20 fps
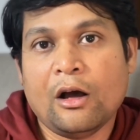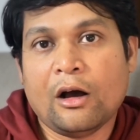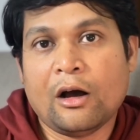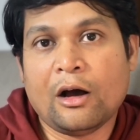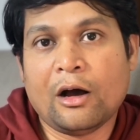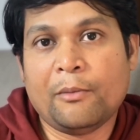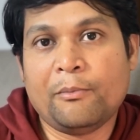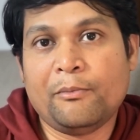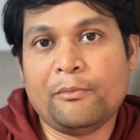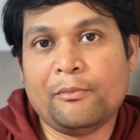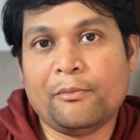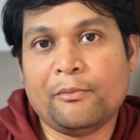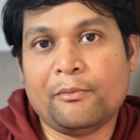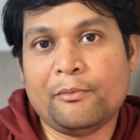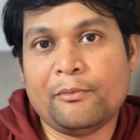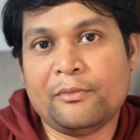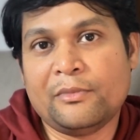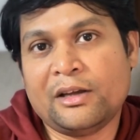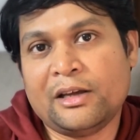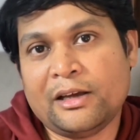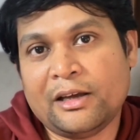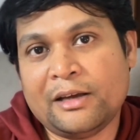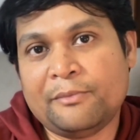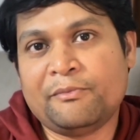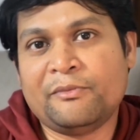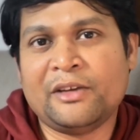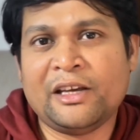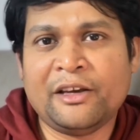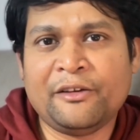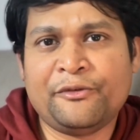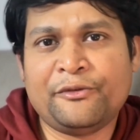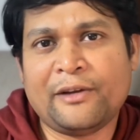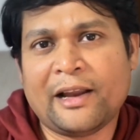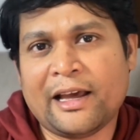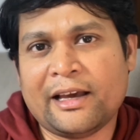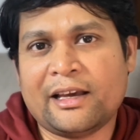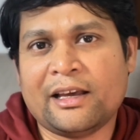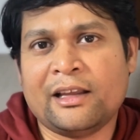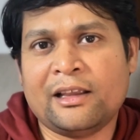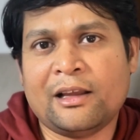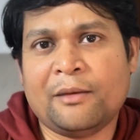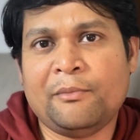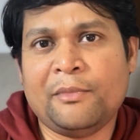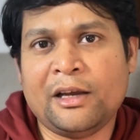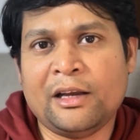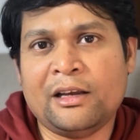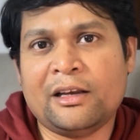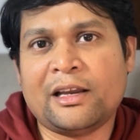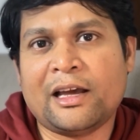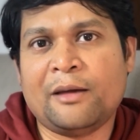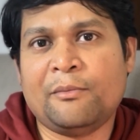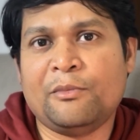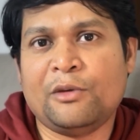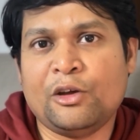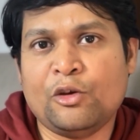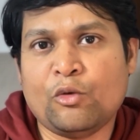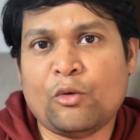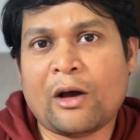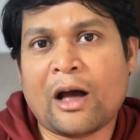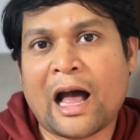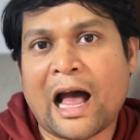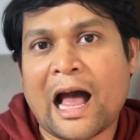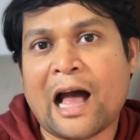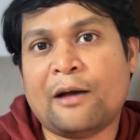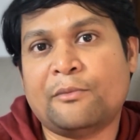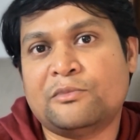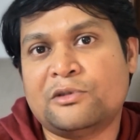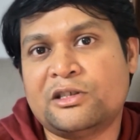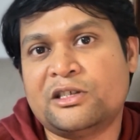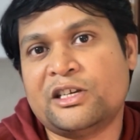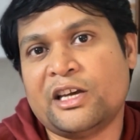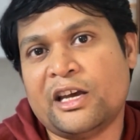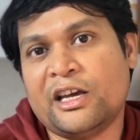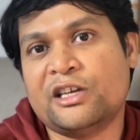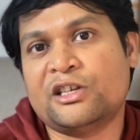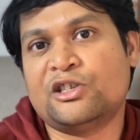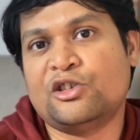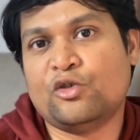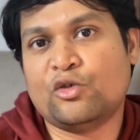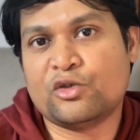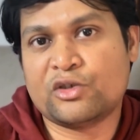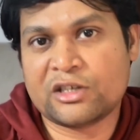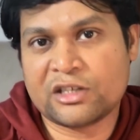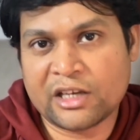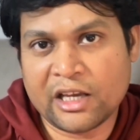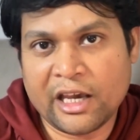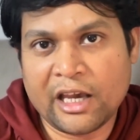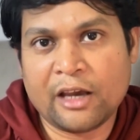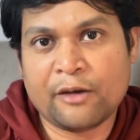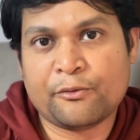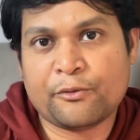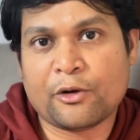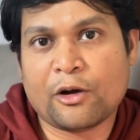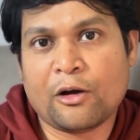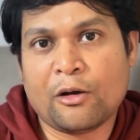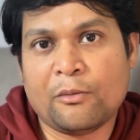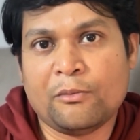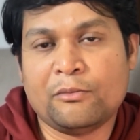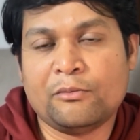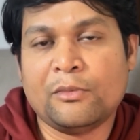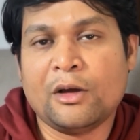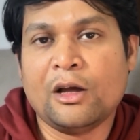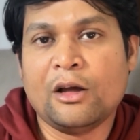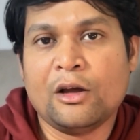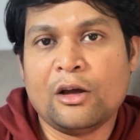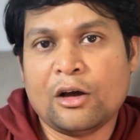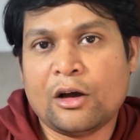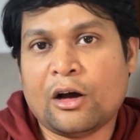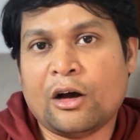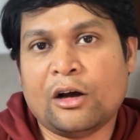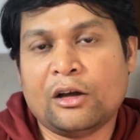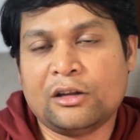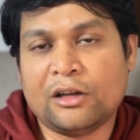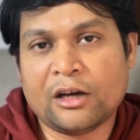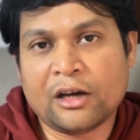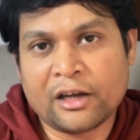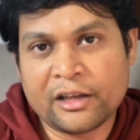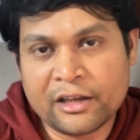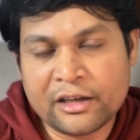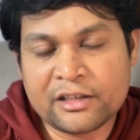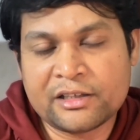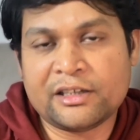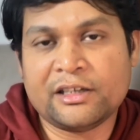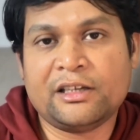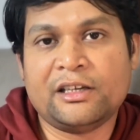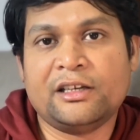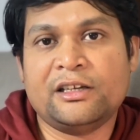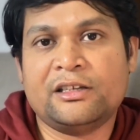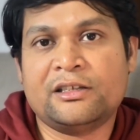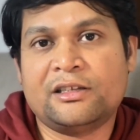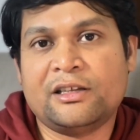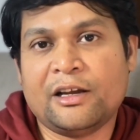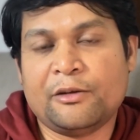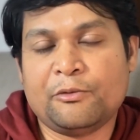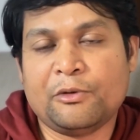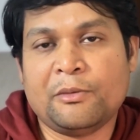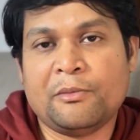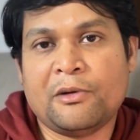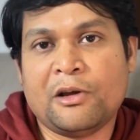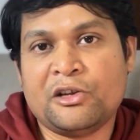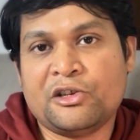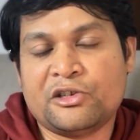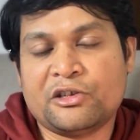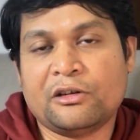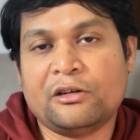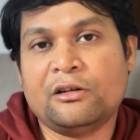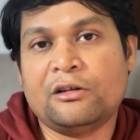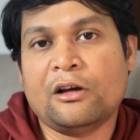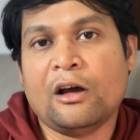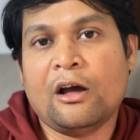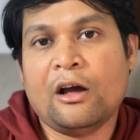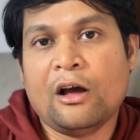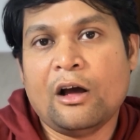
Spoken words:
Uh, if like in the meantime you have changed your stay from the other cities that we mentioned,